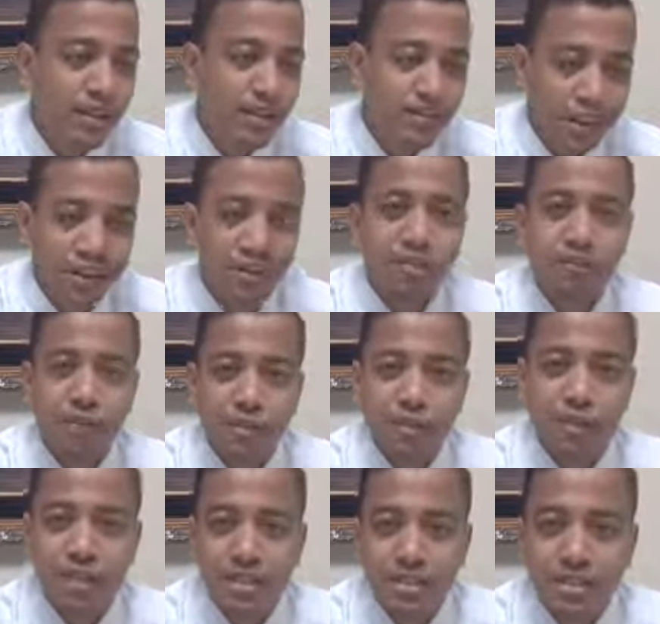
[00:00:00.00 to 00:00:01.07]
Thank you very
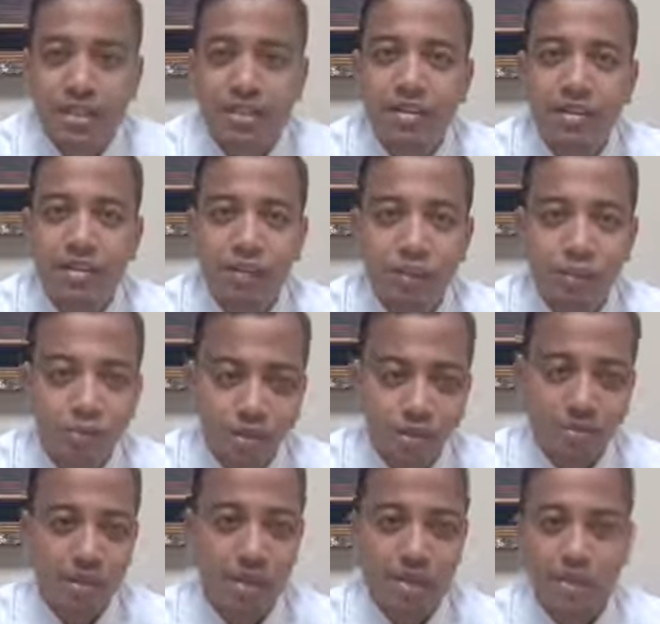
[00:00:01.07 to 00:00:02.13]
much
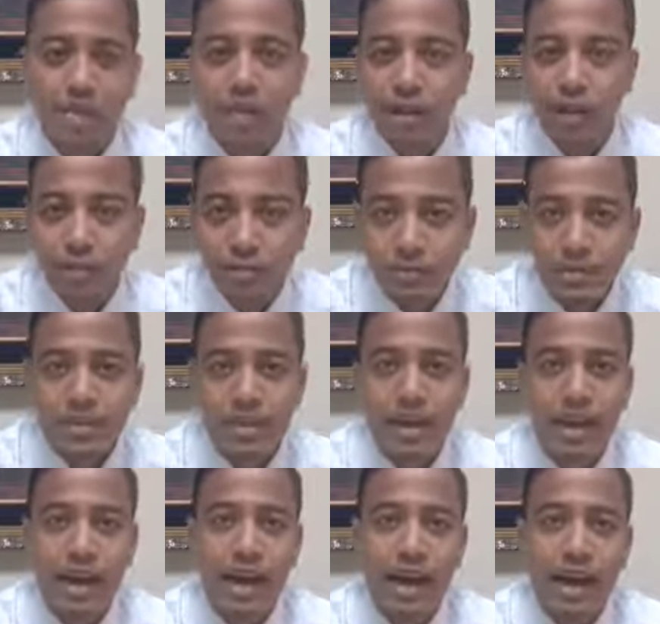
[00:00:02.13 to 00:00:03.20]
watching my video clips,
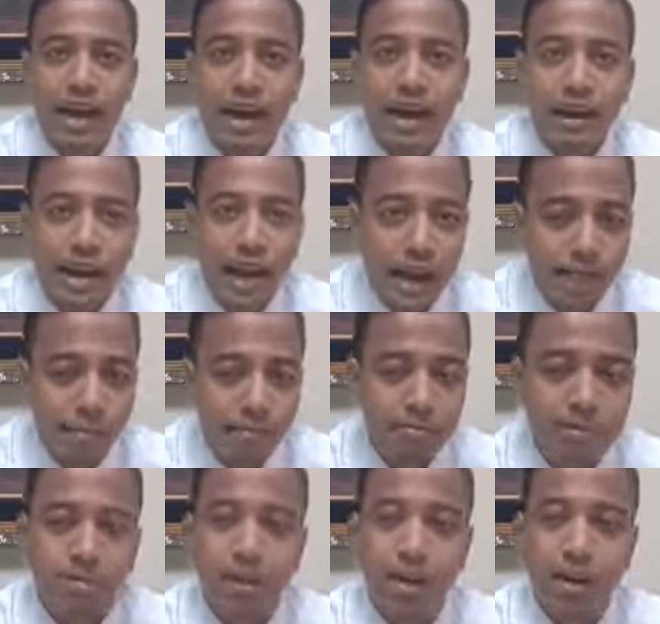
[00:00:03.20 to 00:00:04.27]
and I
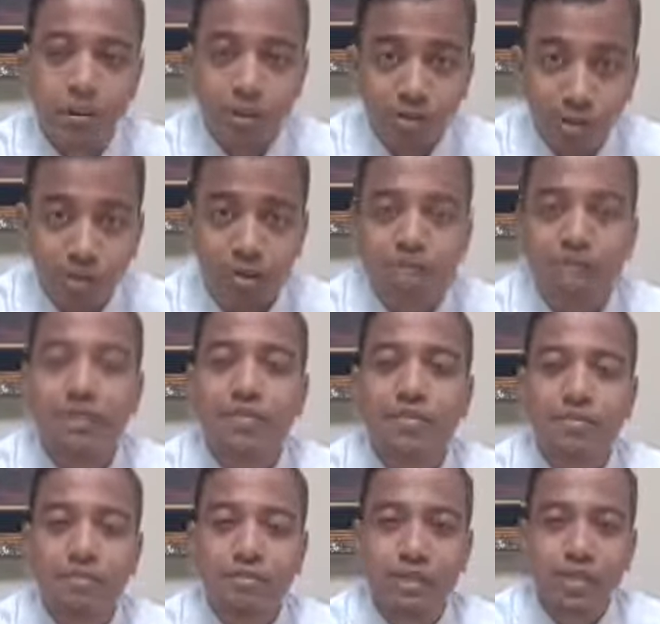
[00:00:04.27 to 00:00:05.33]
am Aung
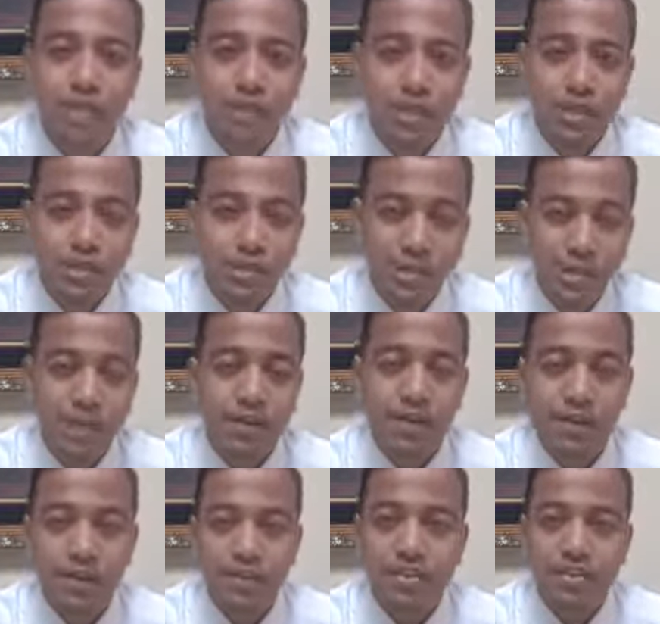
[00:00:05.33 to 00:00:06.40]
from
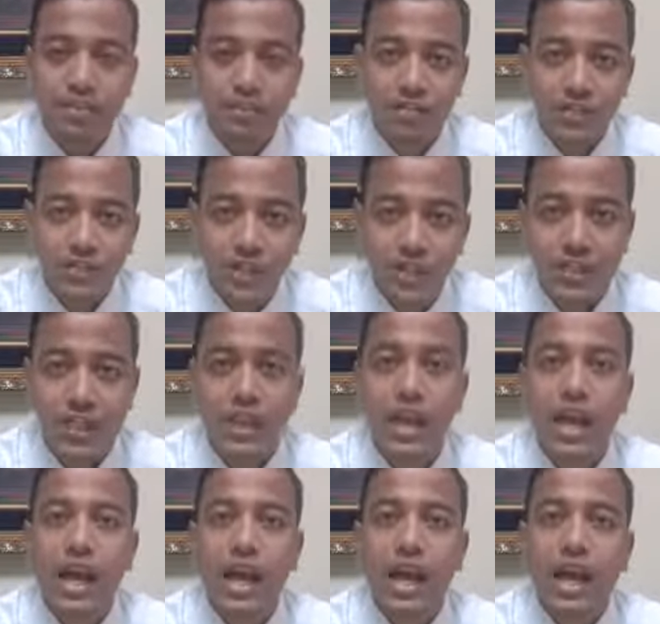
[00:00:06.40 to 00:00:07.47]
Tianwen Legal Service,
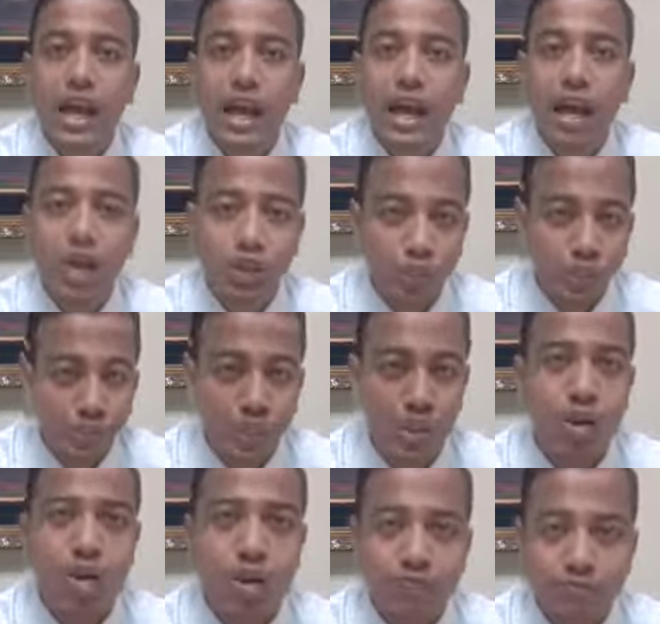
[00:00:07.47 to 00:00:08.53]
attorney at
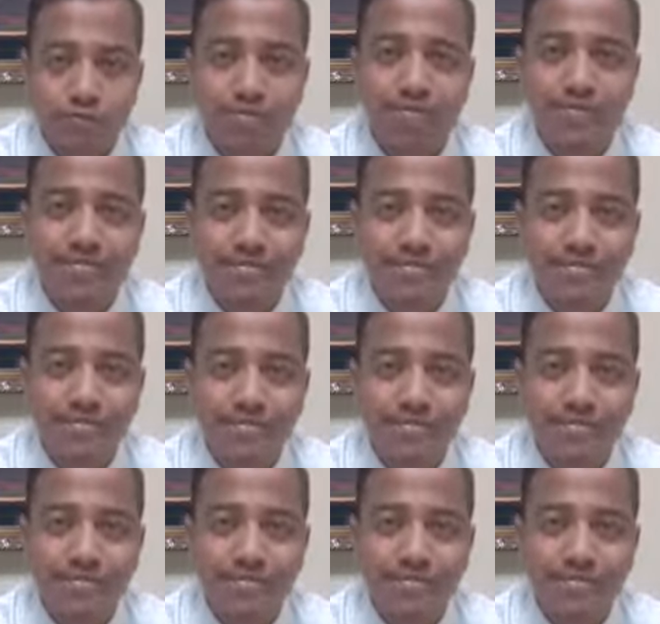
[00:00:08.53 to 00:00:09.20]
law.